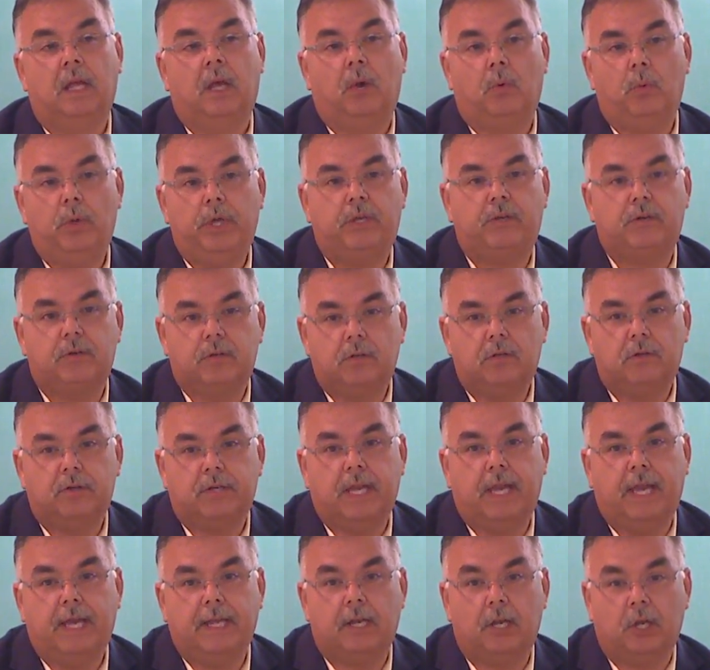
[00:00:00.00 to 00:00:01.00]
We could
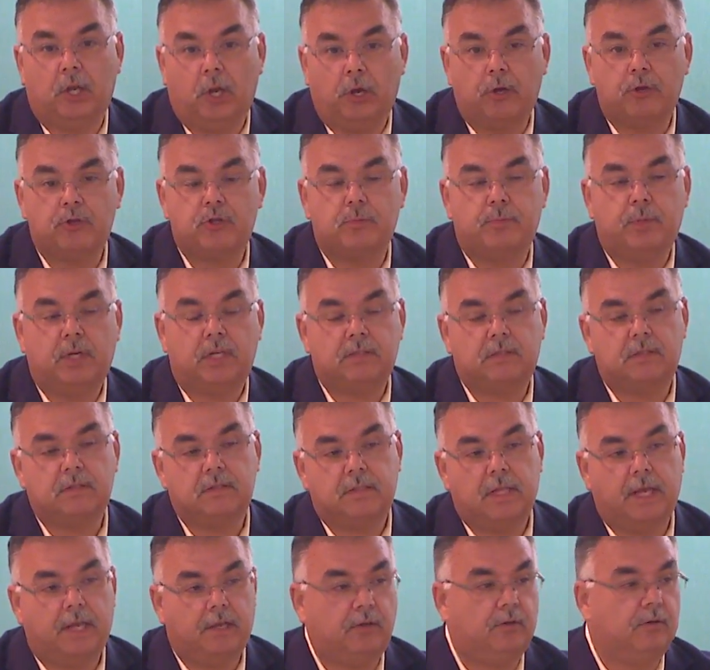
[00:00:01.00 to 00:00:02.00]
look at larger
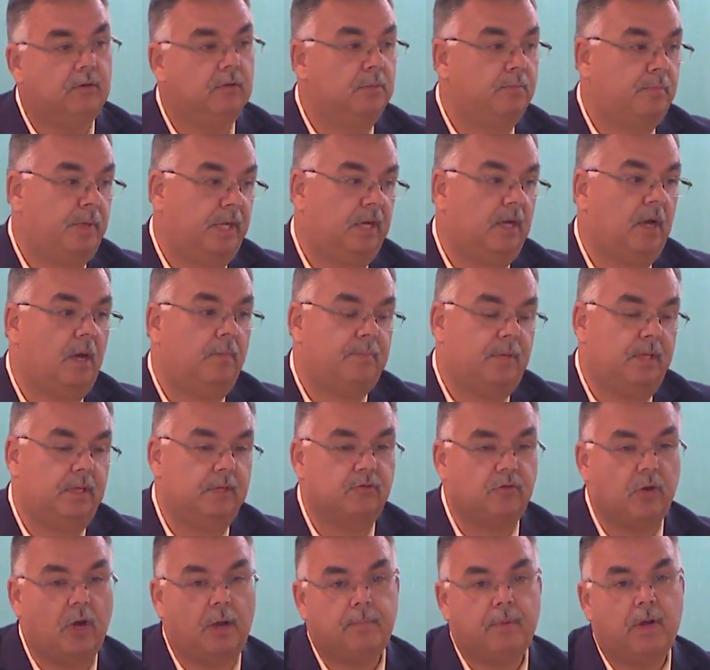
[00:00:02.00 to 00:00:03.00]
buses that could pick up
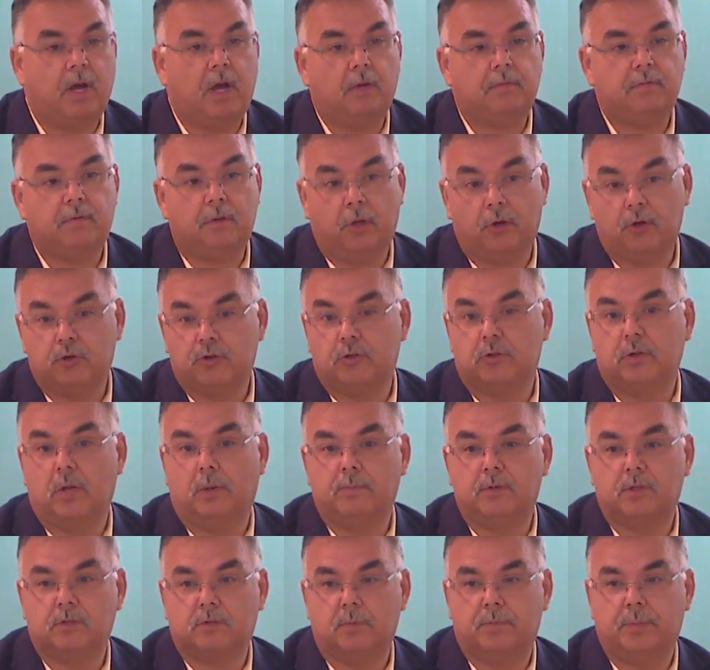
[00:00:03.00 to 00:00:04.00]
and drop off larger
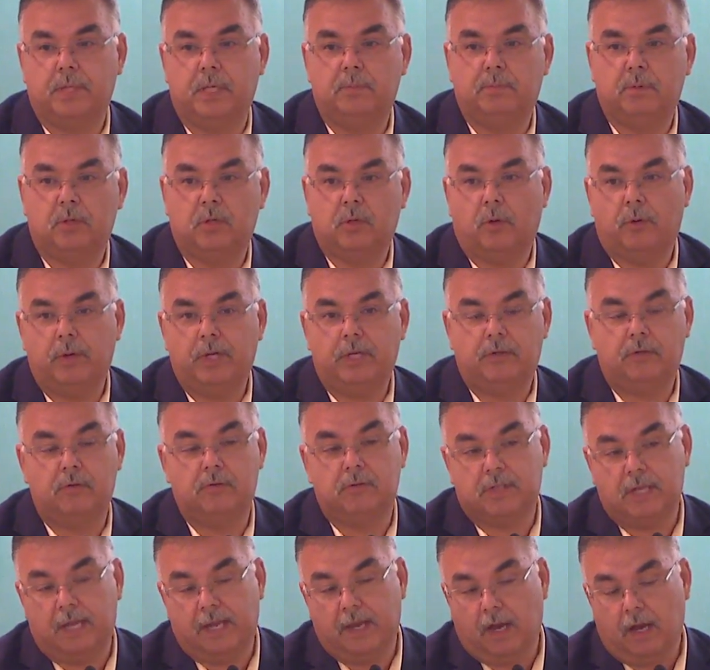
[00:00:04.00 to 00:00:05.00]
numbers of people going to,
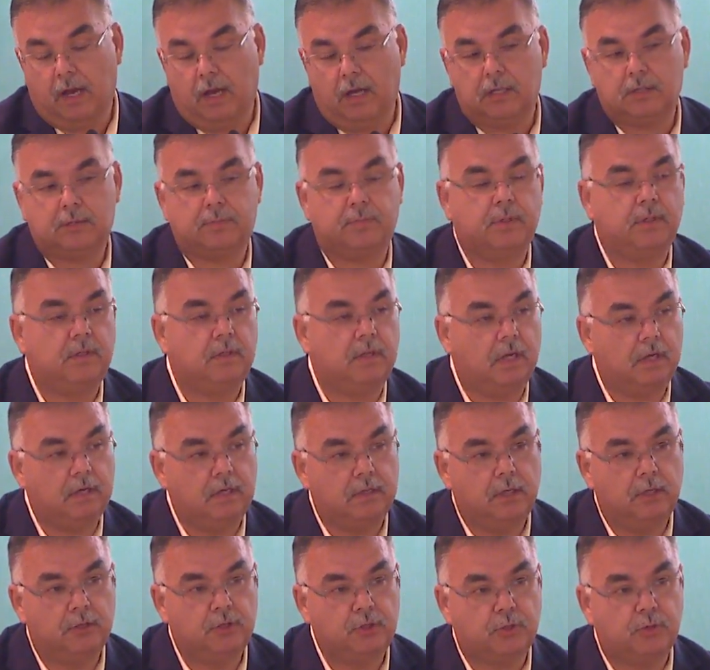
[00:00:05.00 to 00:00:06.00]
say, a hospital,
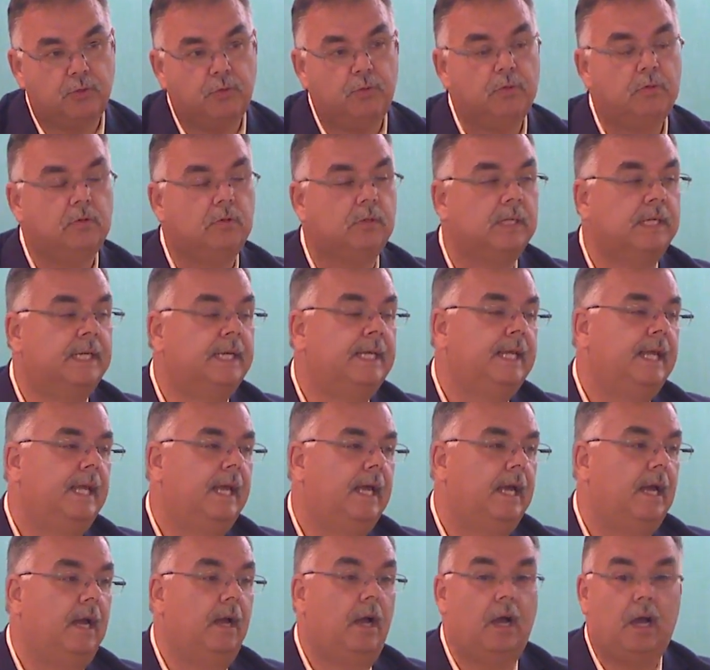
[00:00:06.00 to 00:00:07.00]
a school,
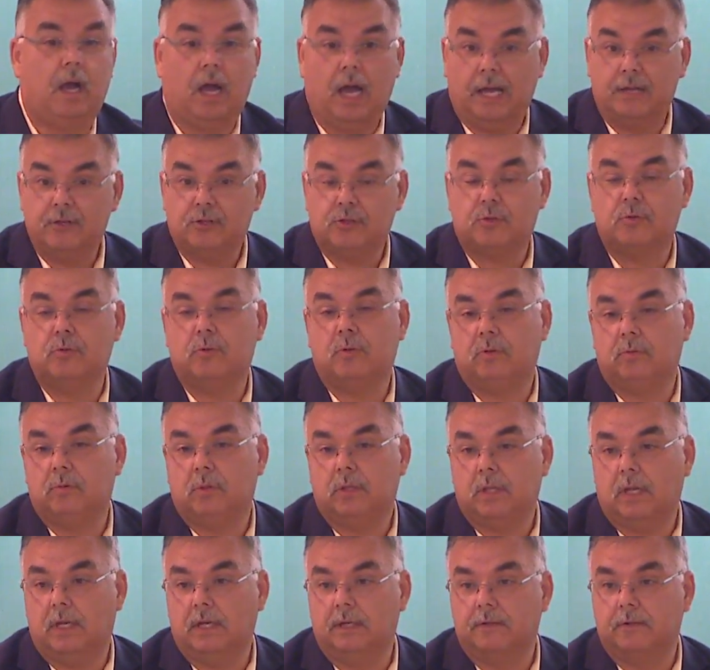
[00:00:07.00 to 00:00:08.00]
a high school.